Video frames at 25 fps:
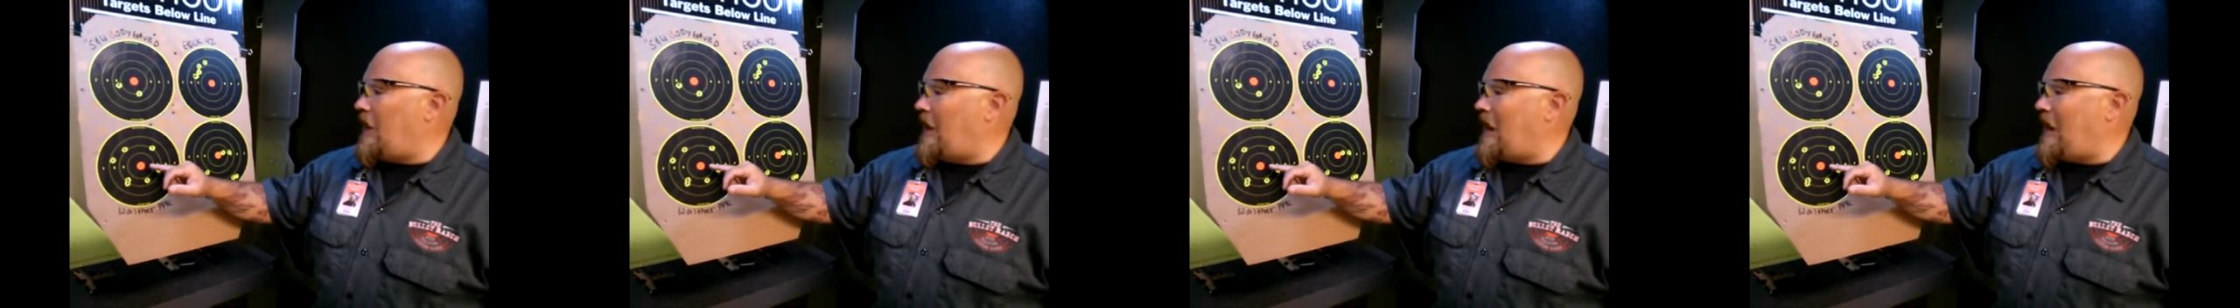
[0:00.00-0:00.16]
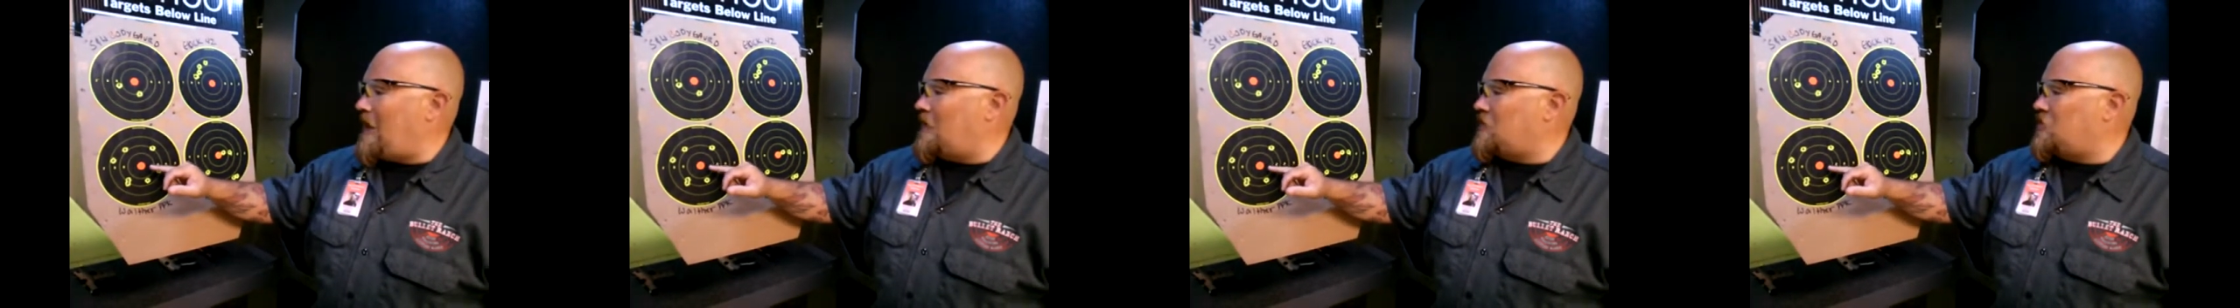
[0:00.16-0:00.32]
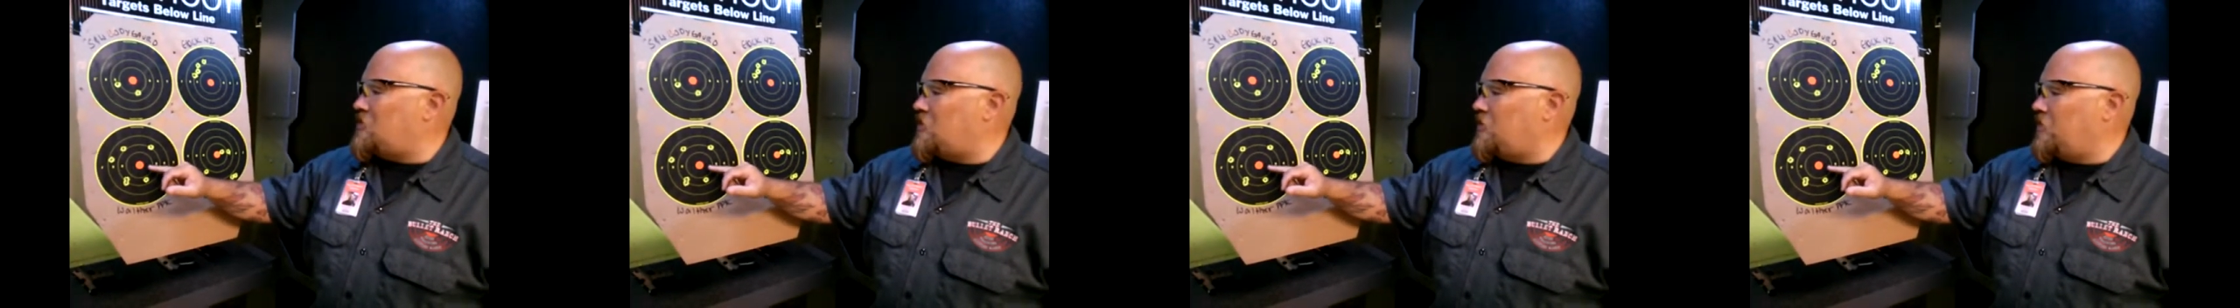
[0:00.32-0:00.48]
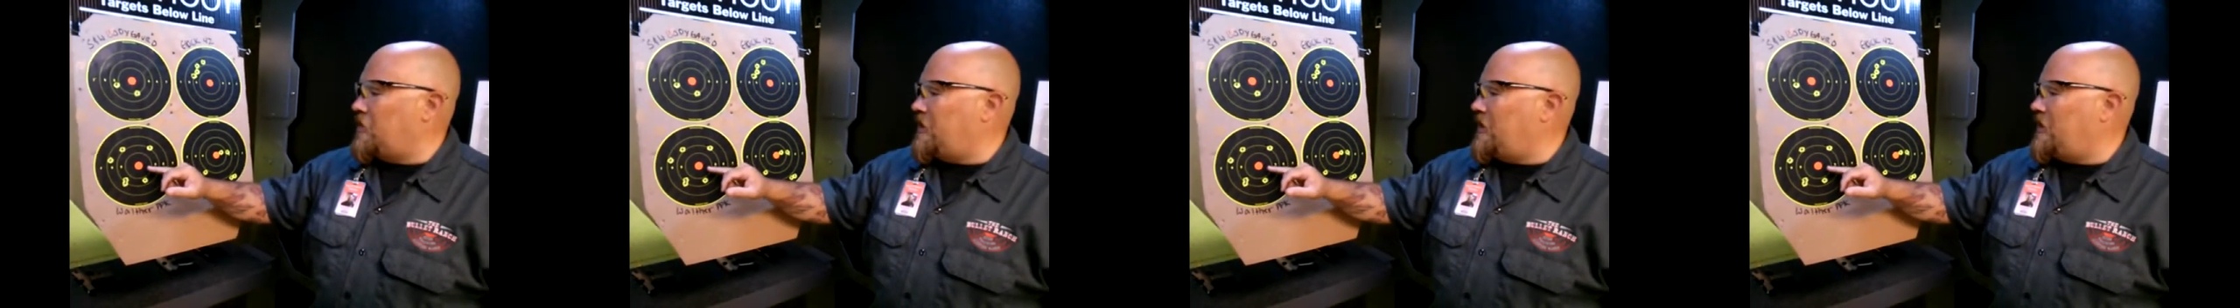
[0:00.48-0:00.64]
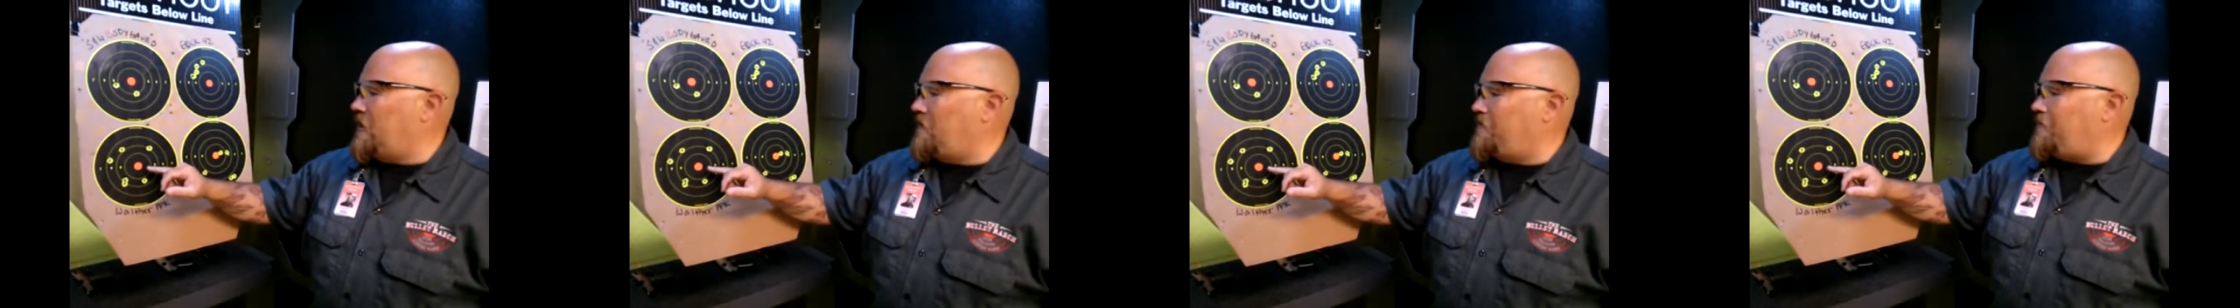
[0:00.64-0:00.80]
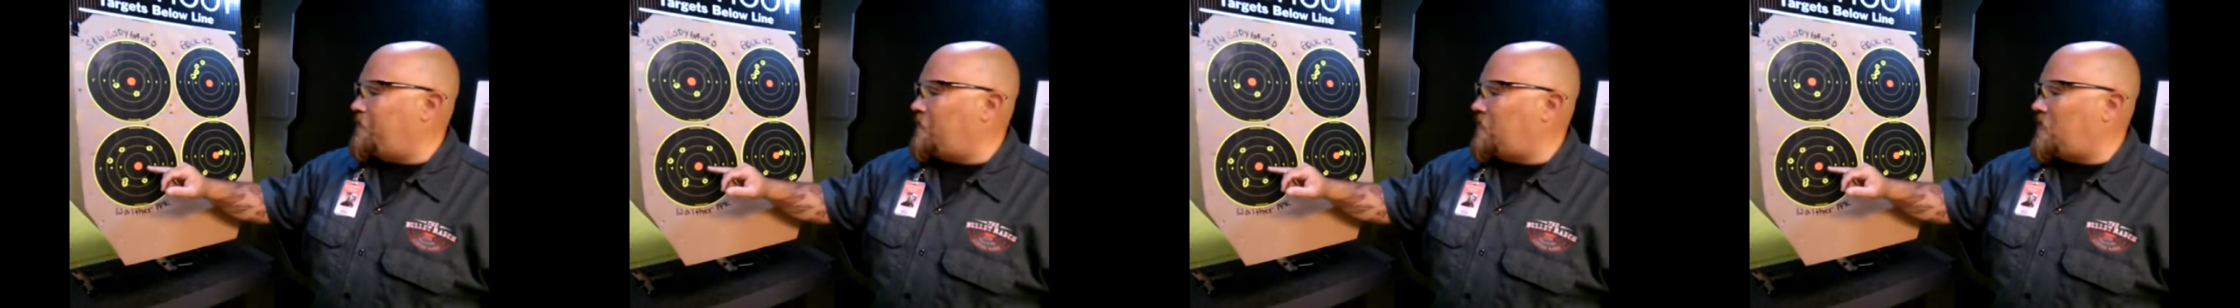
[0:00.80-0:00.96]
I
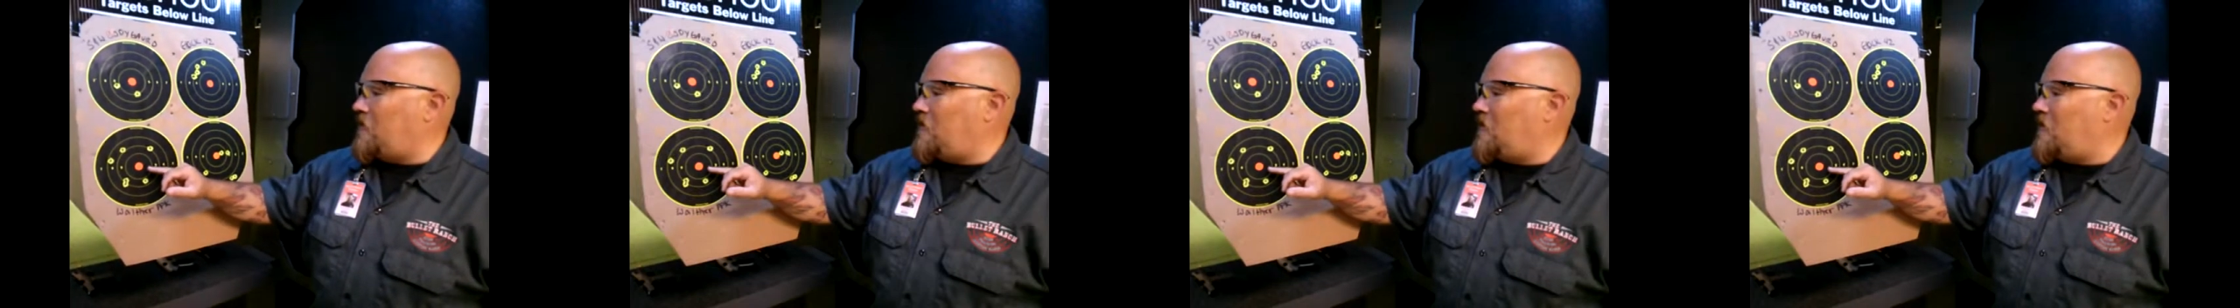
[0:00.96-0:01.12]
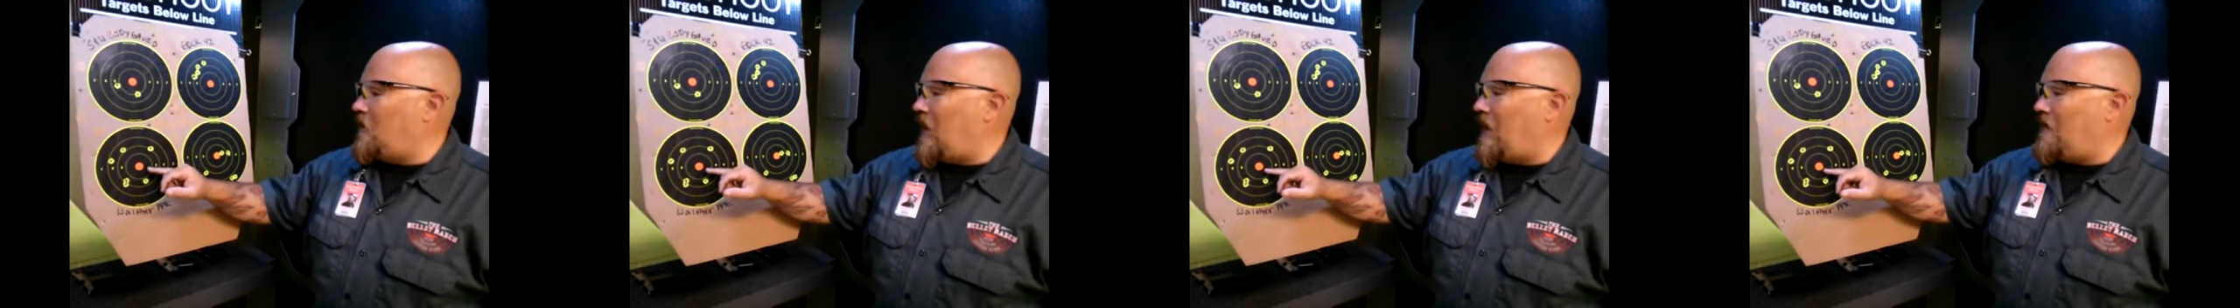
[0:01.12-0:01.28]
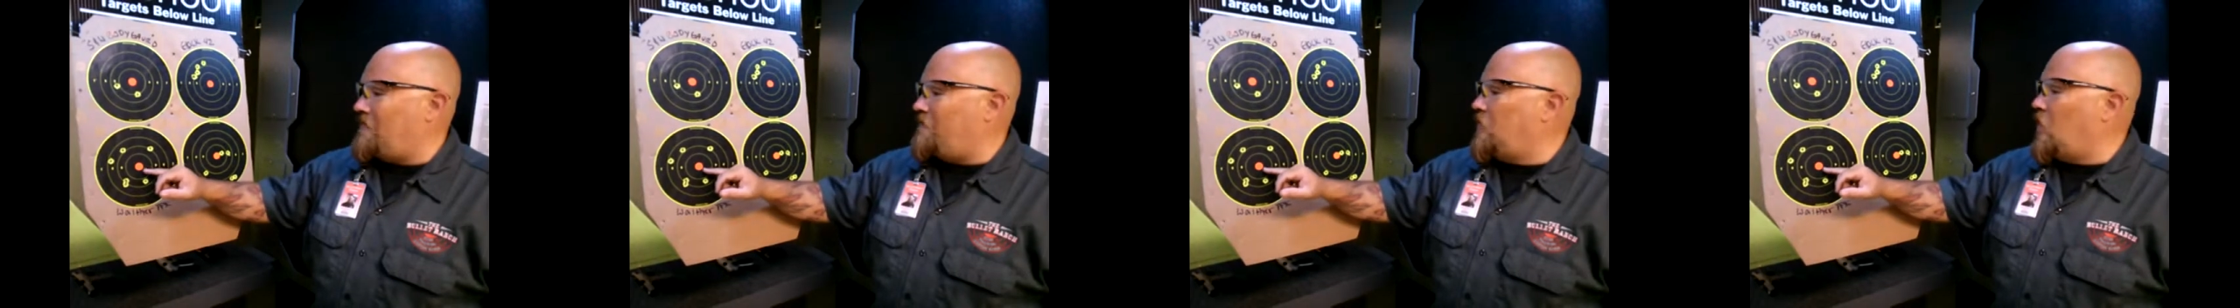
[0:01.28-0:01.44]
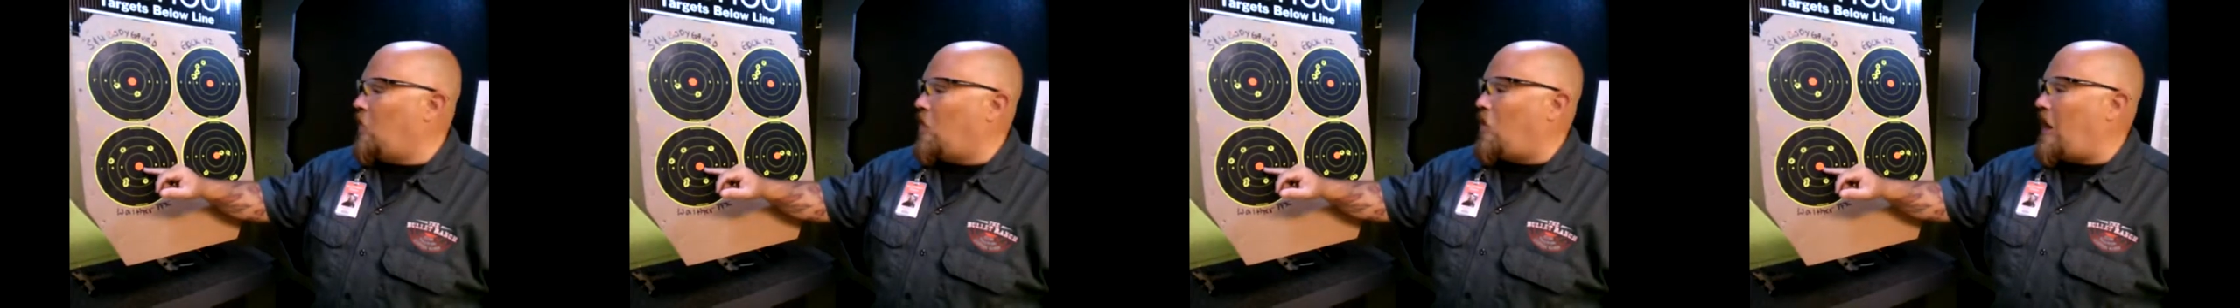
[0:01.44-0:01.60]
actually have